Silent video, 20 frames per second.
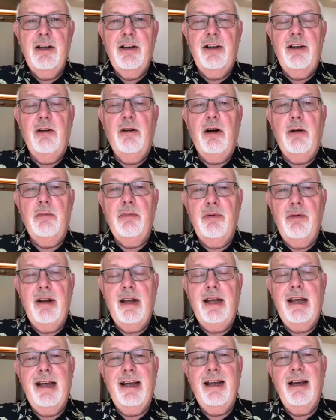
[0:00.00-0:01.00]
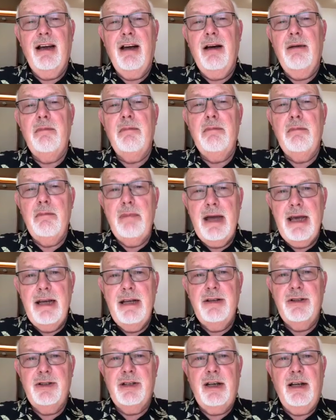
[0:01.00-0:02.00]
You are bringing
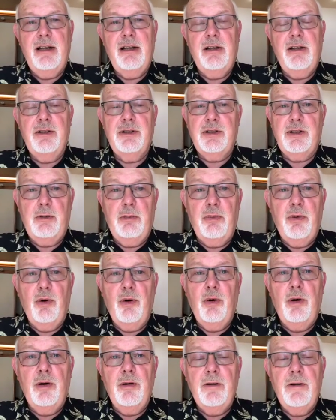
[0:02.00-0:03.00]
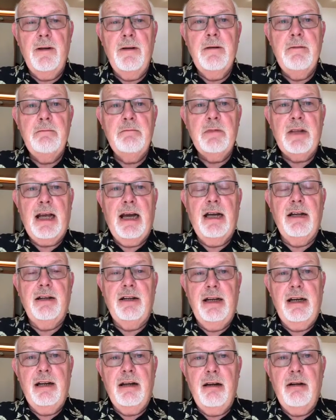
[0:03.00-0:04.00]
amazing support and
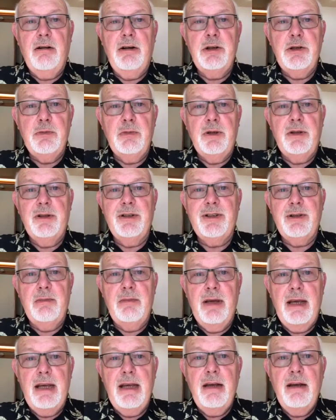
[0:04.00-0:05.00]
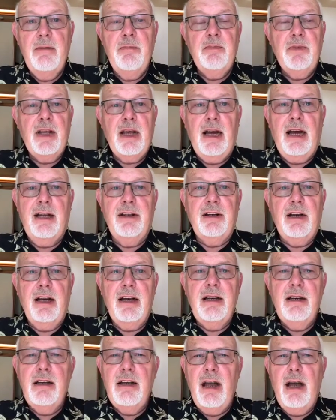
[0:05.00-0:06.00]
encouragement to me, and I
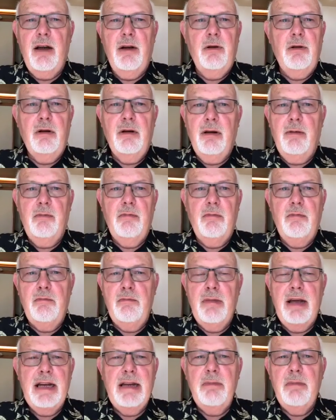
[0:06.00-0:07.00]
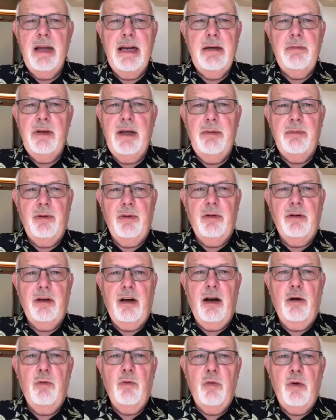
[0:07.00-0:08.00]
know many, many people
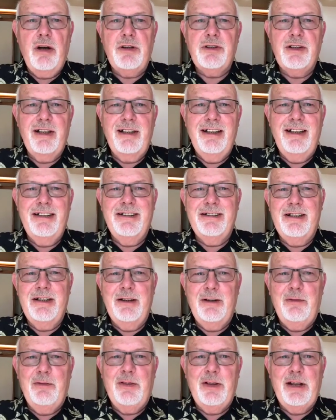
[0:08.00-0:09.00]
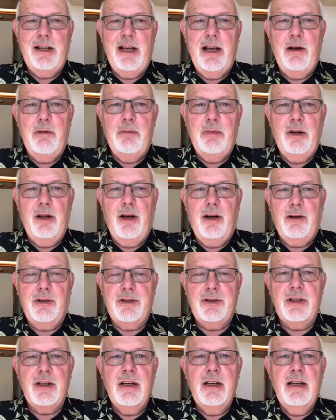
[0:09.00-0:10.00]
are watching these little video blogs.